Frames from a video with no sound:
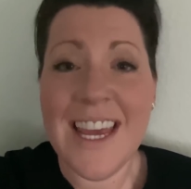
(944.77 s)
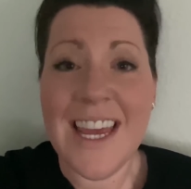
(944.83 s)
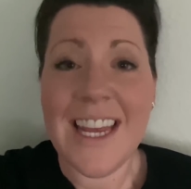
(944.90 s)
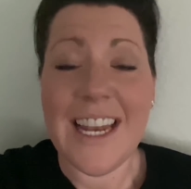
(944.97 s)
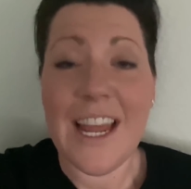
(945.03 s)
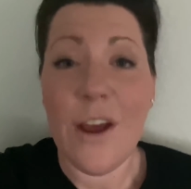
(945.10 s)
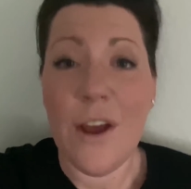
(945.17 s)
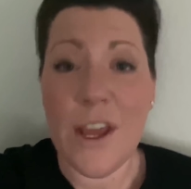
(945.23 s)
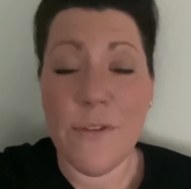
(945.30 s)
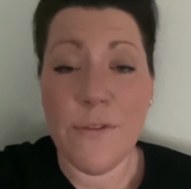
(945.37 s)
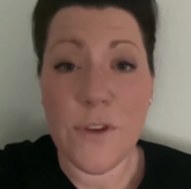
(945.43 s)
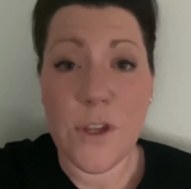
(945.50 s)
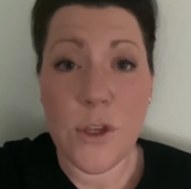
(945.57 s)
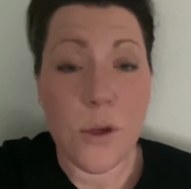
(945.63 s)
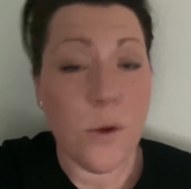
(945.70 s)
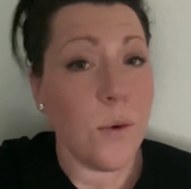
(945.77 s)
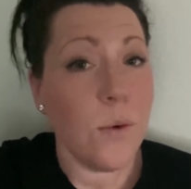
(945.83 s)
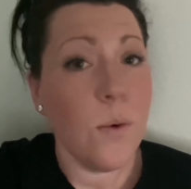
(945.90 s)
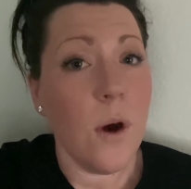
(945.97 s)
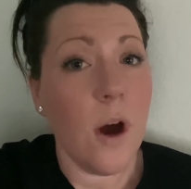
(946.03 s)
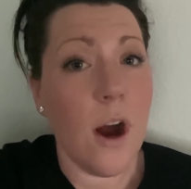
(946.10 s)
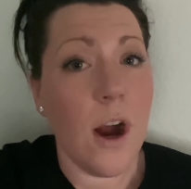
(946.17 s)
Now, if
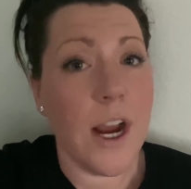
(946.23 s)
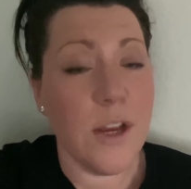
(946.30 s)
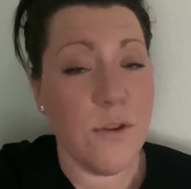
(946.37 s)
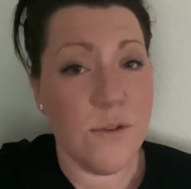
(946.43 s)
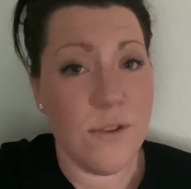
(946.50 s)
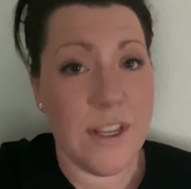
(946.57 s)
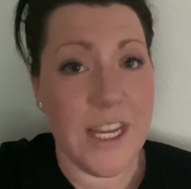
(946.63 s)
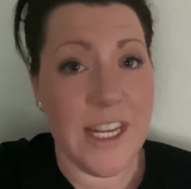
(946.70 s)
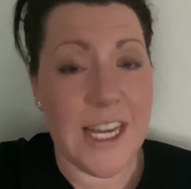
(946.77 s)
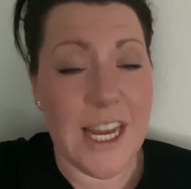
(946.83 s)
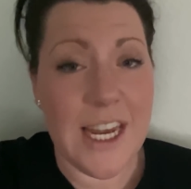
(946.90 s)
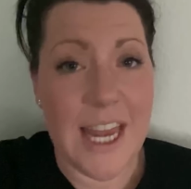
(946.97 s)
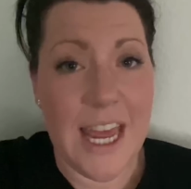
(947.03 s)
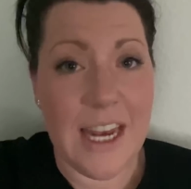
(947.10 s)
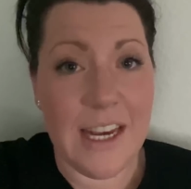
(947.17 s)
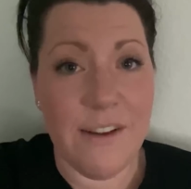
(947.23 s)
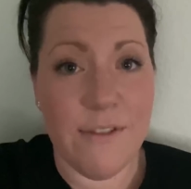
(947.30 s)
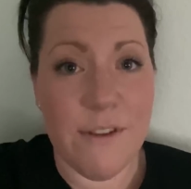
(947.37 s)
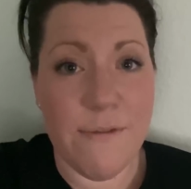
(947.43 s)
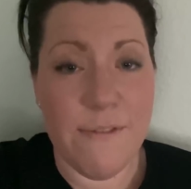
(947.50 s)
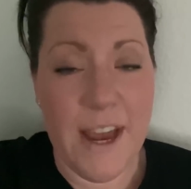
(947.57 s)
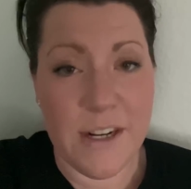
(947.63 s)
you are interested in any of
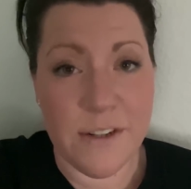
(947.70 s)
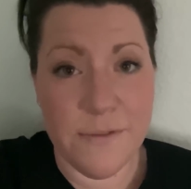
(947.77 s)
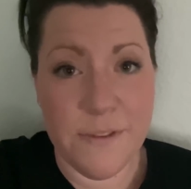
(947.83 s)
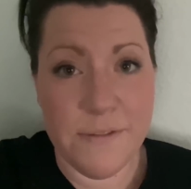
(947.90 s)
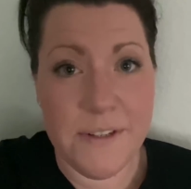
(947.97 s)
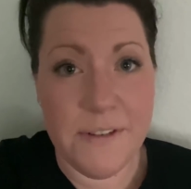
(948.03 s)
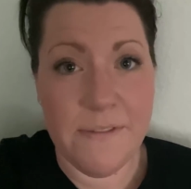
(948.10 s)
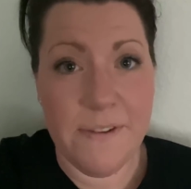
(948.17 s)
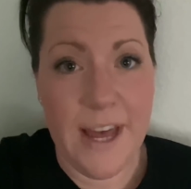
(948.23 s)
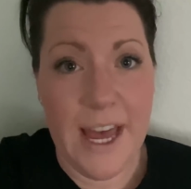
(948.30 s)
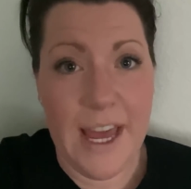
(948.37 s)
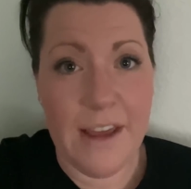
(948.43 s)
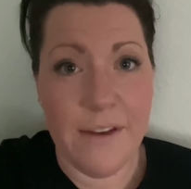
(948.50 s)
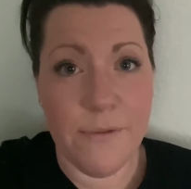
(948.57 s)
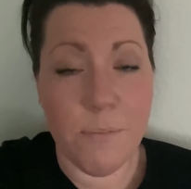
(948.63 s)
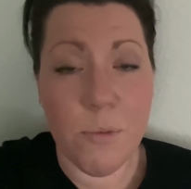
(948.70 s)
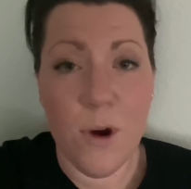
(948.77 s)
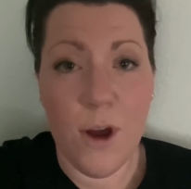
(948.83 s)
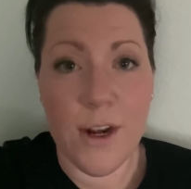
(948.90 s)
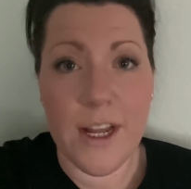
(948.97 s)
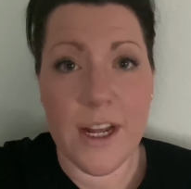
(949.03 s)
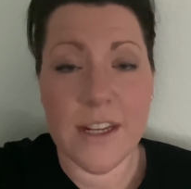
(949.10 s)
the Factor 55
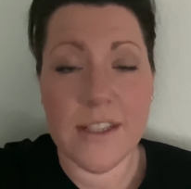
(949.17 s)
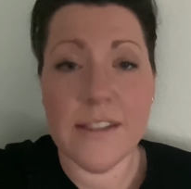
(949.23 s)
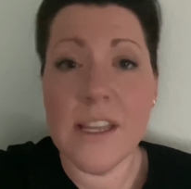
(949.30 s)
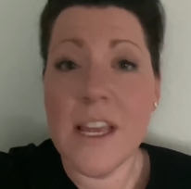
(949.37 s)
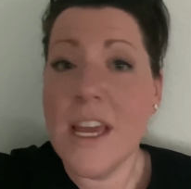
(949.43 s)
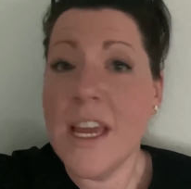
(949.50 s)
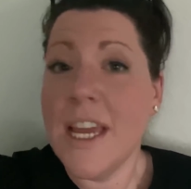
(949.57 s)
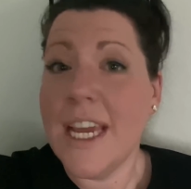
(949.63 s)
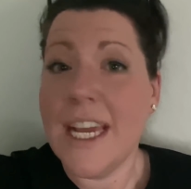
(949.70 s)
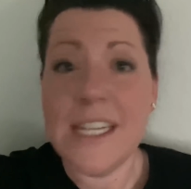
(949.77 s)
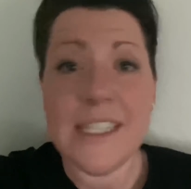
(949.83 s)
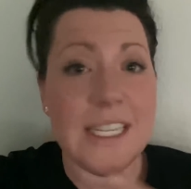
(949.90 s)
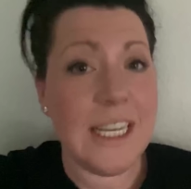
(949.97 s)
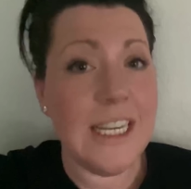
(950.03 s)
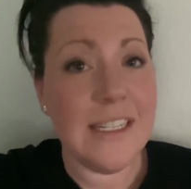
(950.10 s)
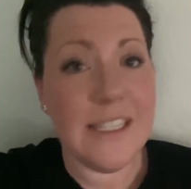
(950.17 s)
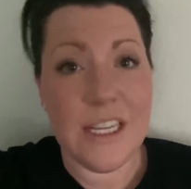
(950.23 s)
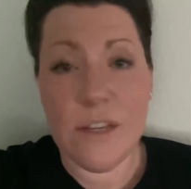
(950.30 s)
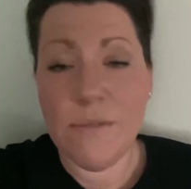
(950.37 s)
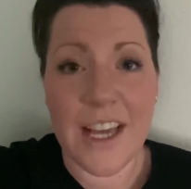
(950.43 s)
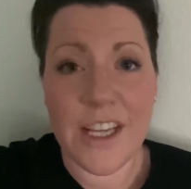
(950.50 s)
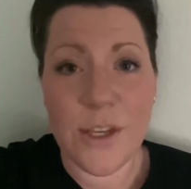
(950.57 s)
products, it's
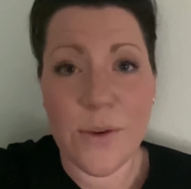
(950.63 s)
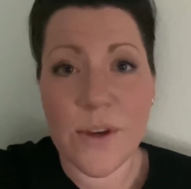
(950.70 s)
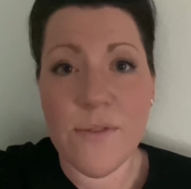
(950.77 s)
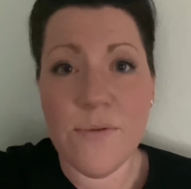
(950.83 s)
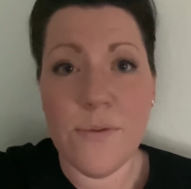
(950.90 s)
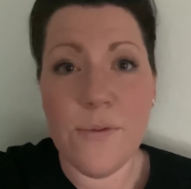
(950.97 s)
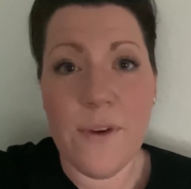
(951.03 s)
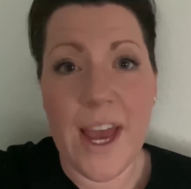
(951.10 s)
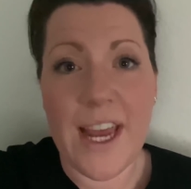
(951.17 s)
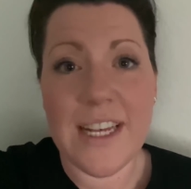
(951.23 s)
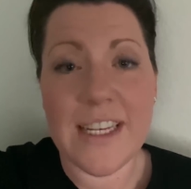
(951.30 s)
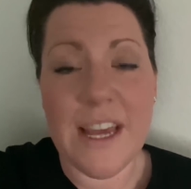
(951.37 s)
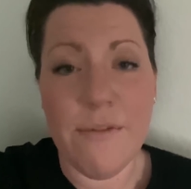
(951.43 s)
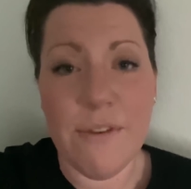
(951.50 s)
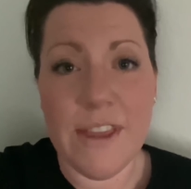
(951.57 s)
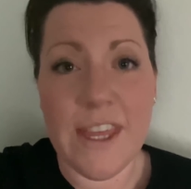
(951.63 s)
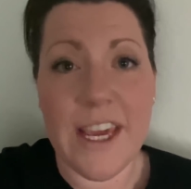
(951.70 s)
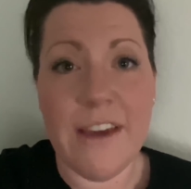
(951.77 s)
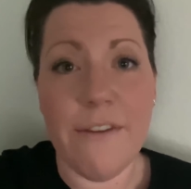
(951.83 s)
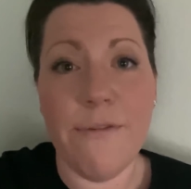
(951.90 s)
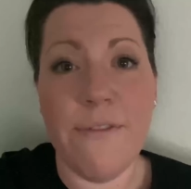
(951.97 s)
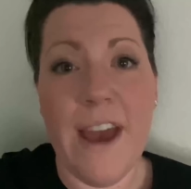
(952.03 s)
easy. You can find
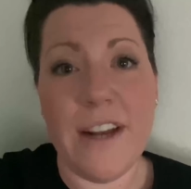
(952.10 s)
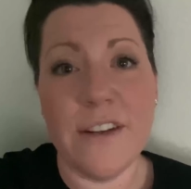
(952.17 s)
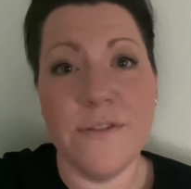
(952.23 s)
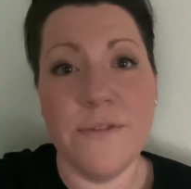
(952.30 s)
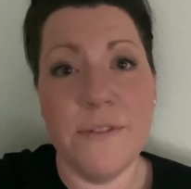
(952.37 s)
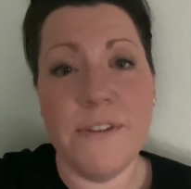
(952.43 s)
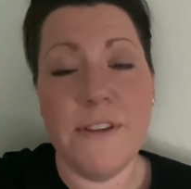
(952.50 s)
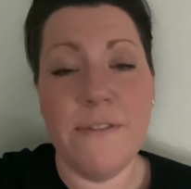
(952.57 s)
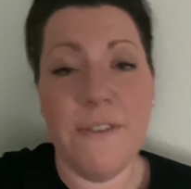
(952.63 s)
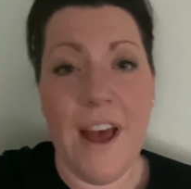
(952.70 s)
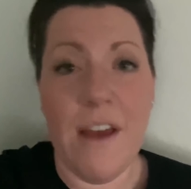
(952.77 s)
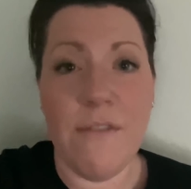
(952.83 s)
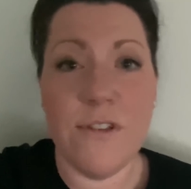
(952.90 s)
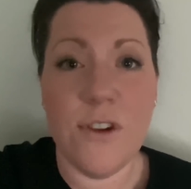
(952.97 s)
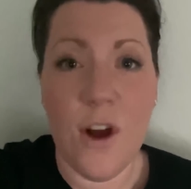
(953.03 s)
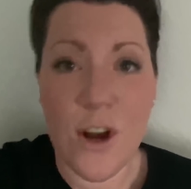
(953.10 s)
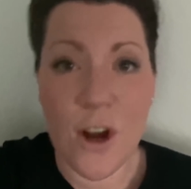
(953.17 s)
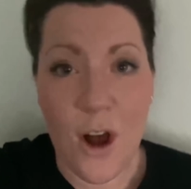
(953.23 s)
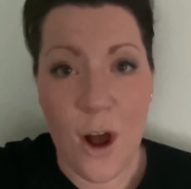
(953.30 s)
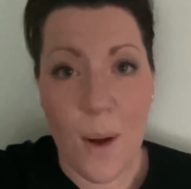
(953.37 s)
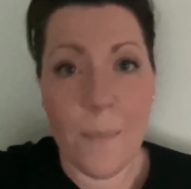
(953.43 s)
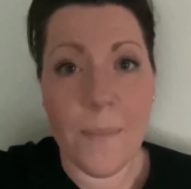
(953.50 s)
everything at
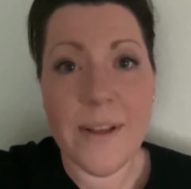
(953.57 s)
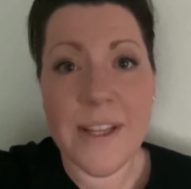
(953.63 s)
factor55.com.